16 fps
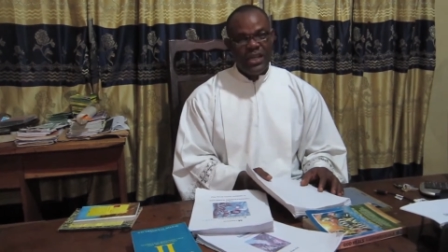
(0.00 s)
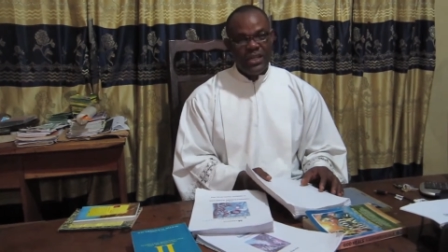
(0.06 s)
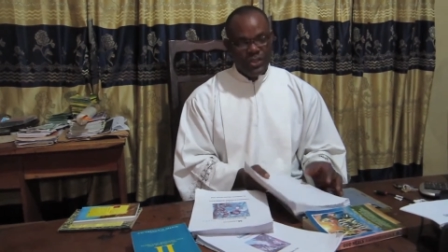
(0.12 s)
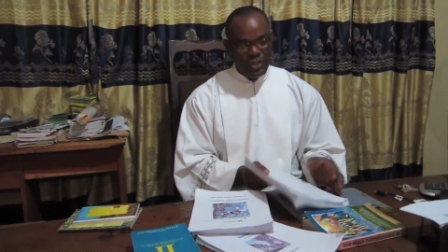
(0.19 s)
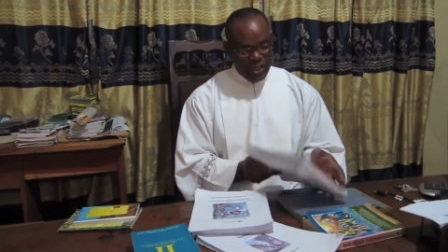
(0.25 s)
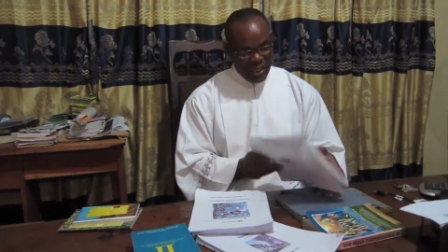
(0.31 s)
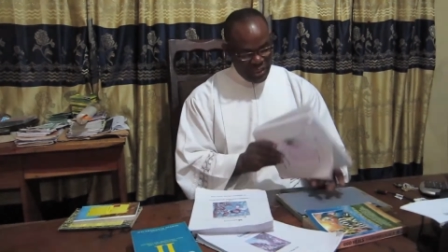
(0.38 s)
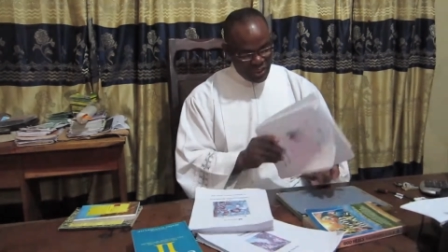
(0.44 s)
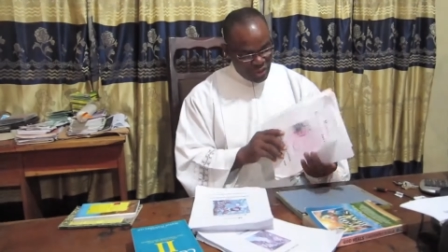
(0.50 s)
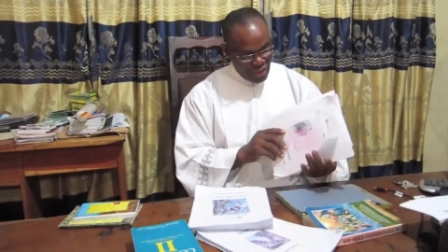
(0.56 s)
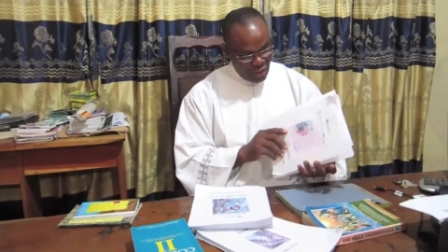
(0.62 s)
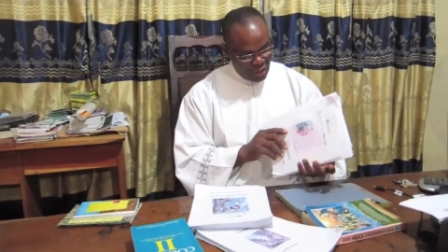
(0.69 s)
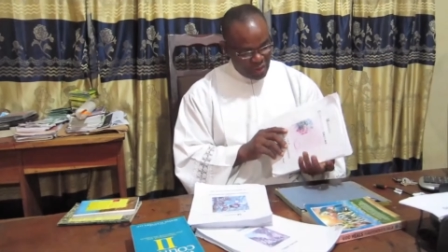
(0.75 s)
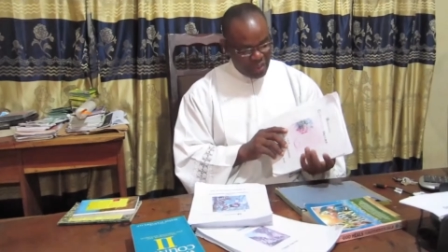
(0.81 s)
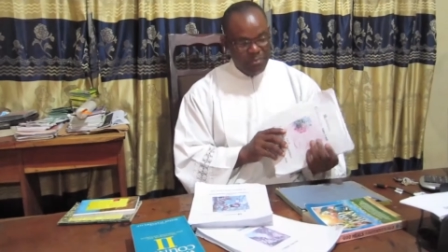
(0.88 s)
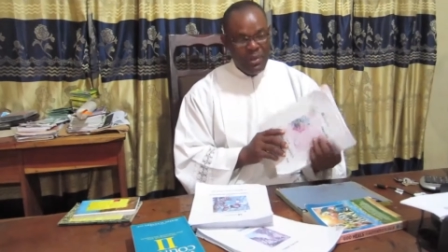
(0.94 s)
So this
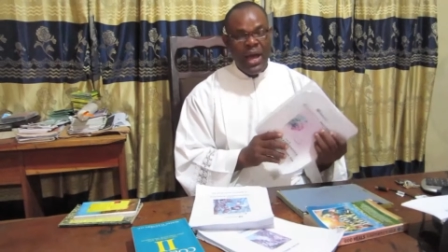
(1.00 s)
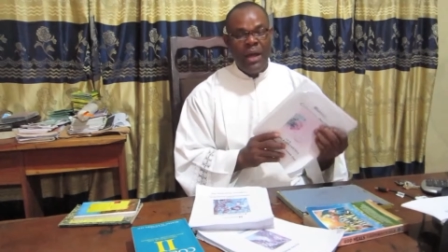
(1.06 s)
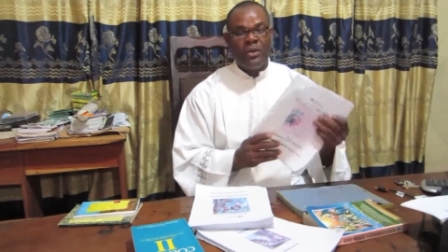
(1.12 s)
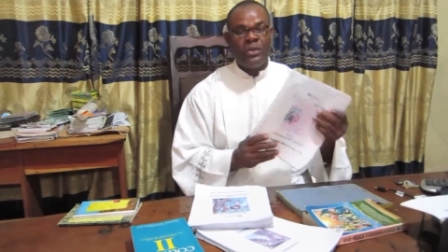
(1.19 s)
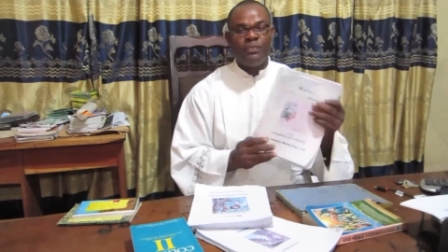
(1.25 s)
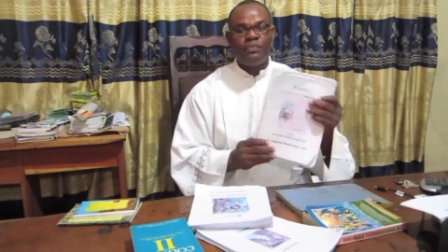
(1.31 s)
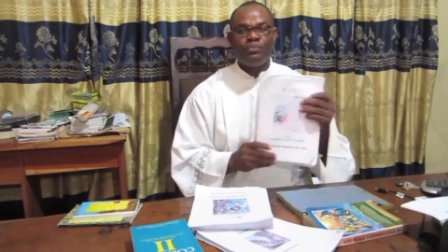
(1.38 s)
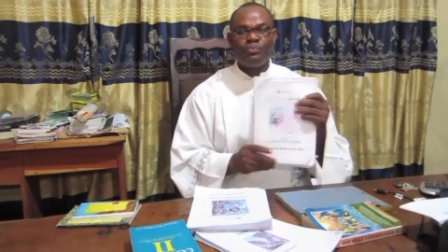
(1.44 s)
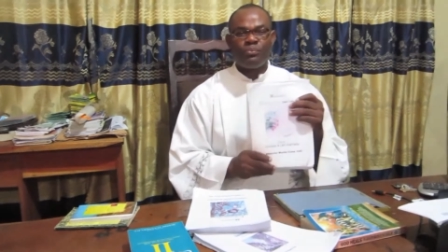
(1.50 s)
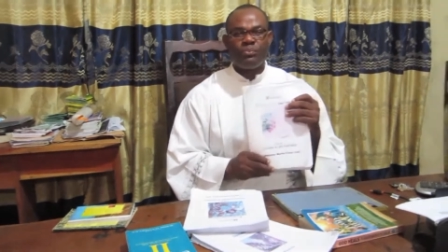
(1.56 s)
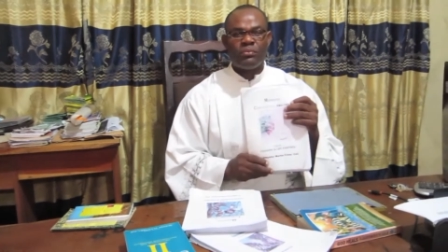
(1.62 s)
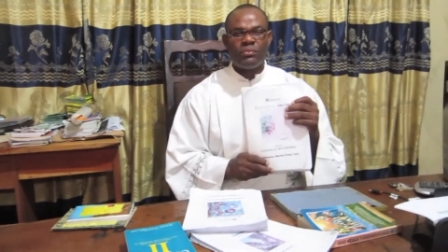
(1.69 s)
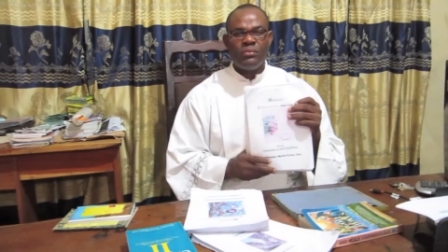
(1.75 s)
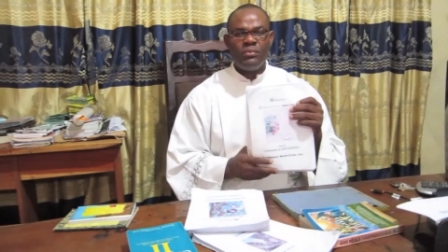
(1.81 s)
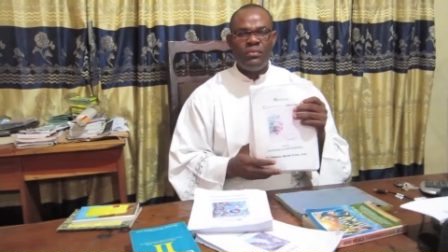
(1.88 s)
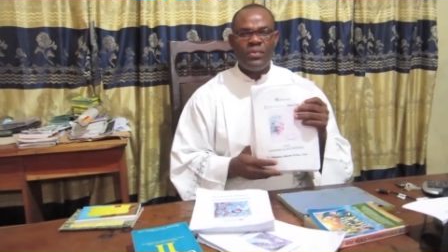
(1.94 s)
talks about
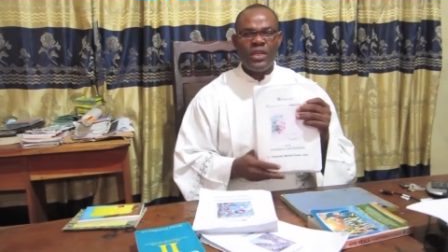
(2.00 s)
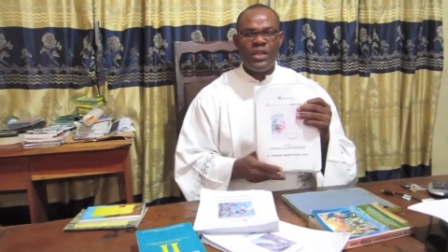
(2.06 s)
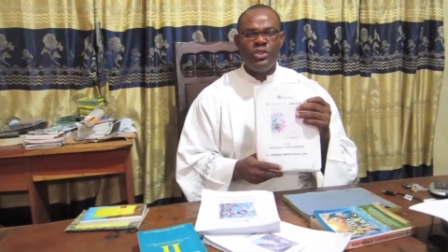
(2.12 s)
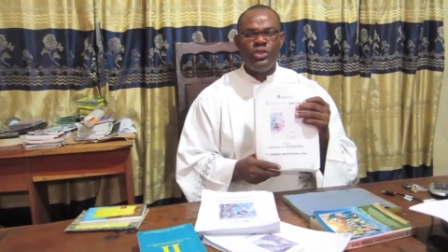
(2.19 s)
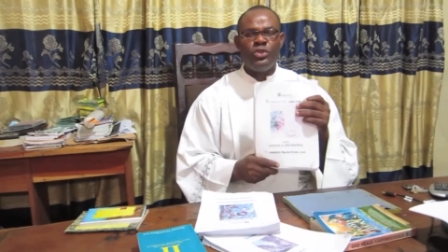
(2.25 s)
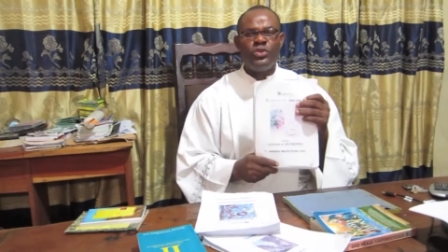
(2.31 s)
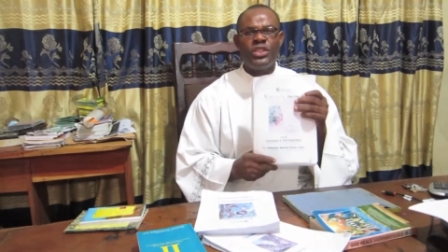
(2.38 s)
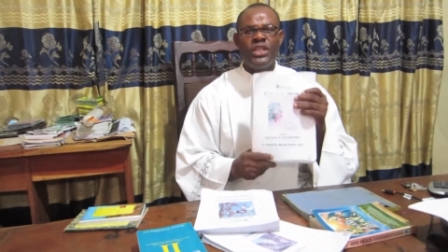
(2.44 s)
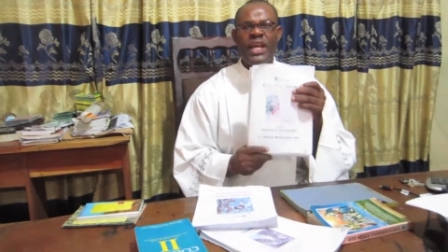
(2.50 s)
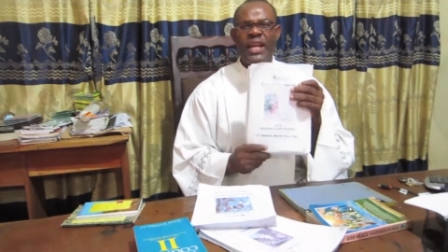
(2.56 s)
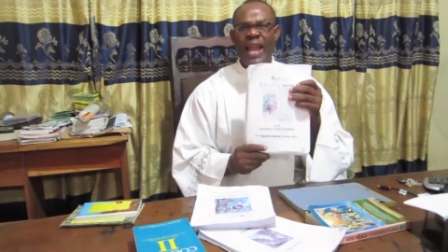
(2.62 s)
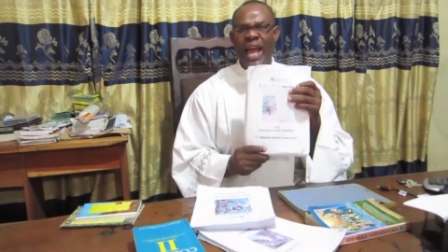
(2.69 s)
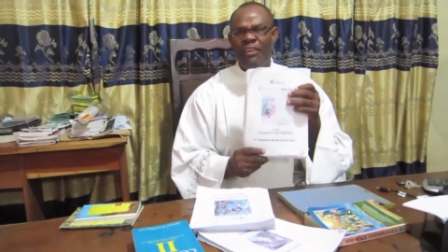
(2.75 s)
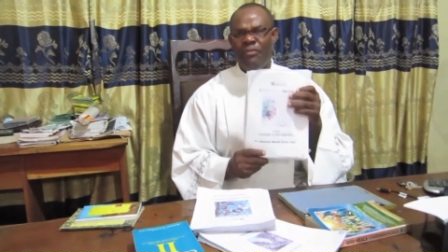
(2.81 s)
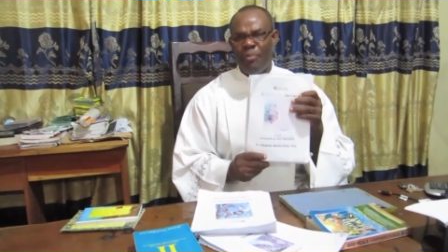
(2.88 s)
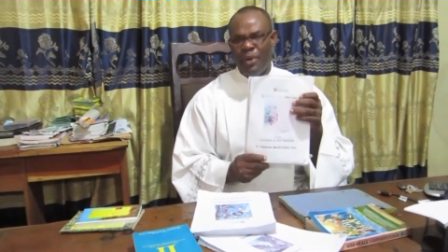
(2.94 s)
choosing a
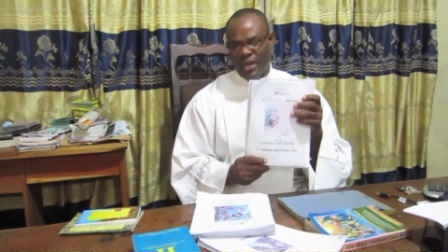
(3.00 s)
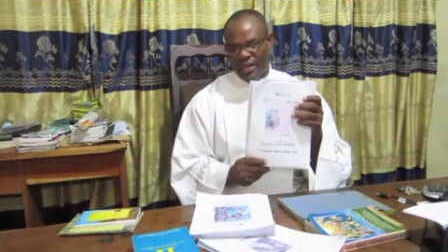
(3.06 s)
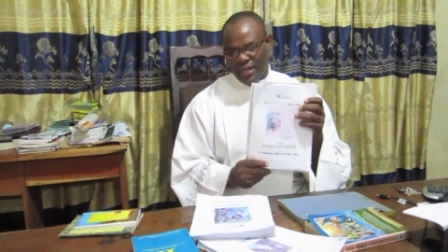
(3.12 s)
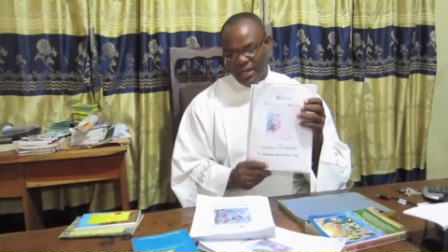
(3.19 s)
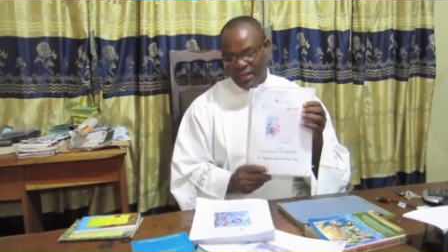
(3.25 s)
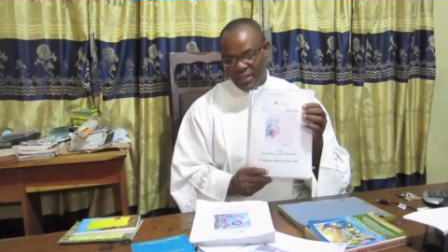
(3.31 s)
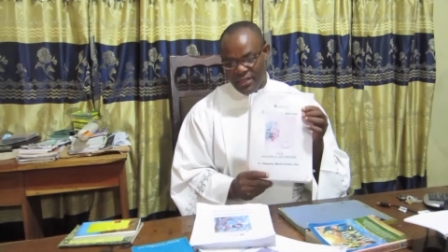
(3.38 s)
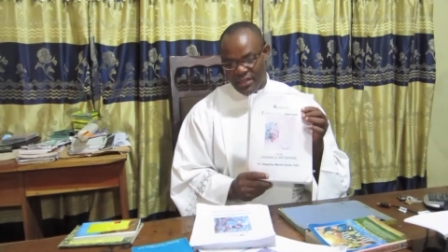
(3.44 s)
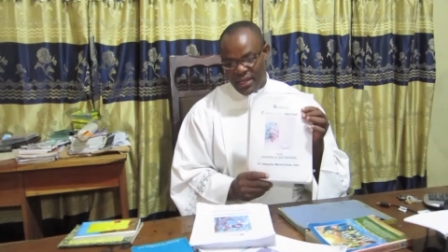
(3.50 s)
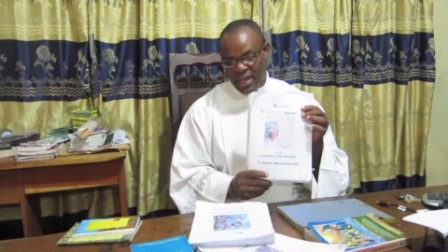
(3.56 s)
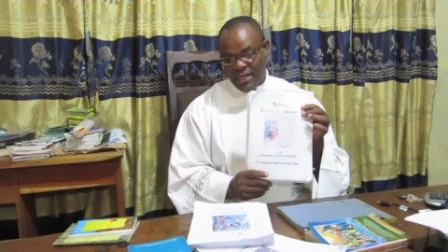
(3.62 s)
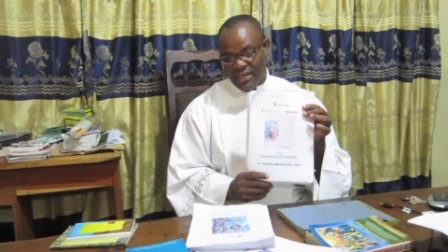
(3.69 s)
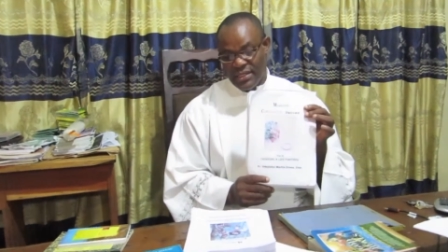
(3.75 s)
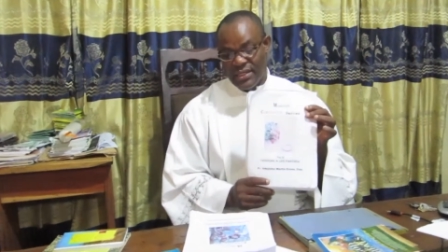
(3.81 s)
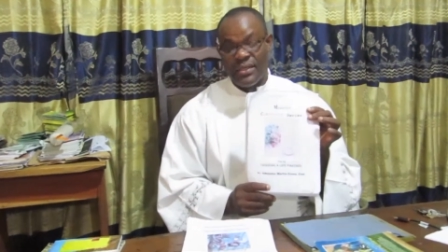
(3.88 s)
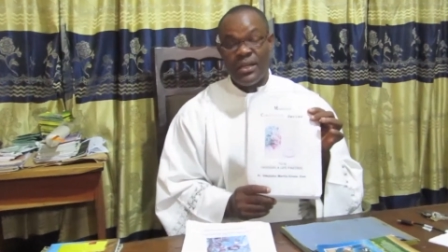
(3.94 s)
life partner.
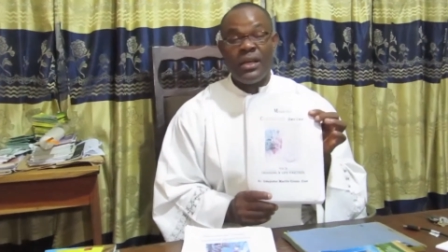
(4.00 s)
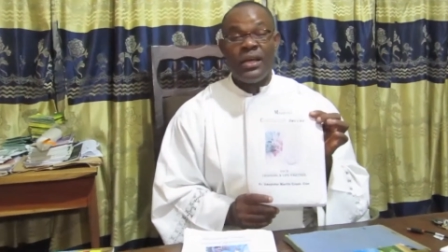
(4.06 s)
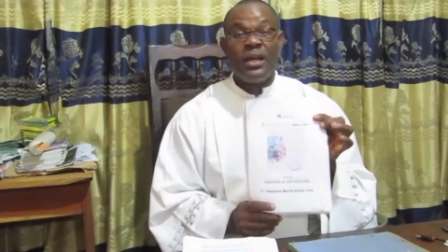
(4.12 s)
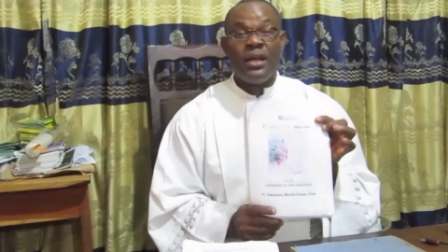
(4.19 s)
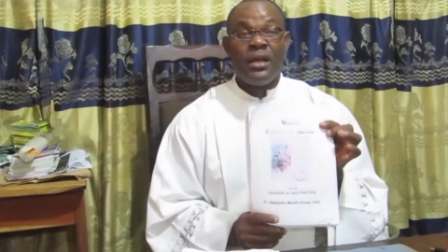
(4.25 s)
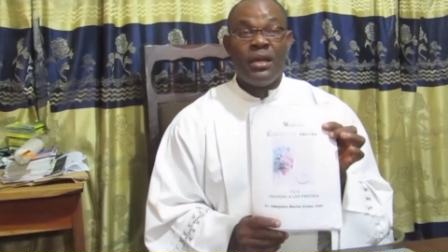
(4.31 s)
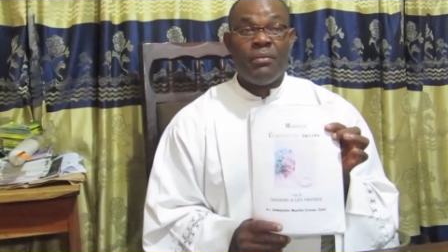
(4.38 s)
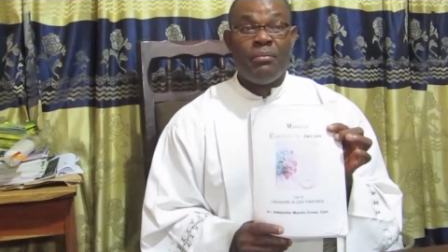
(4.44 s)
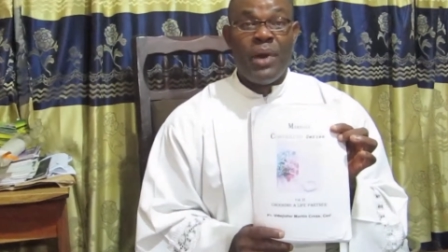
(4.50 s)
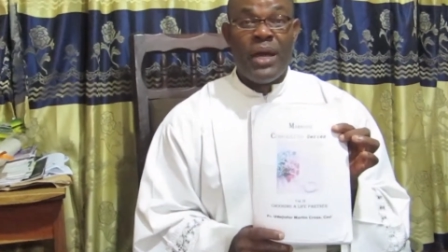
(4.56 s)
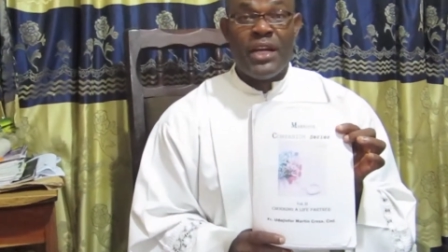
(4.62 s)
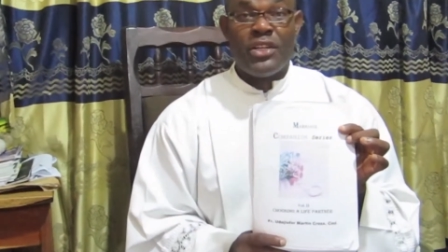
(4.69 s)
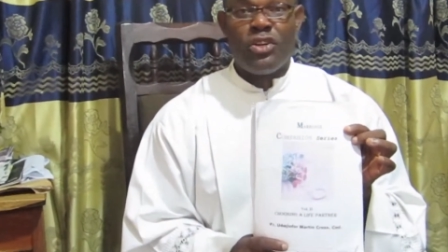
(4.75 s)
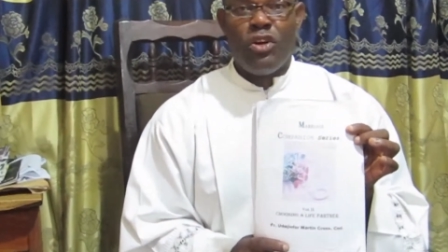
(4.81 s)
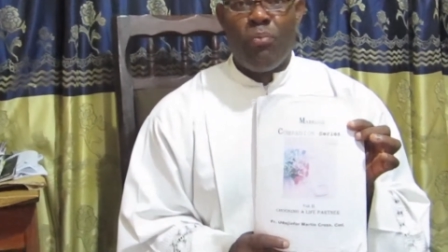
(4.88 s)
That's Marriage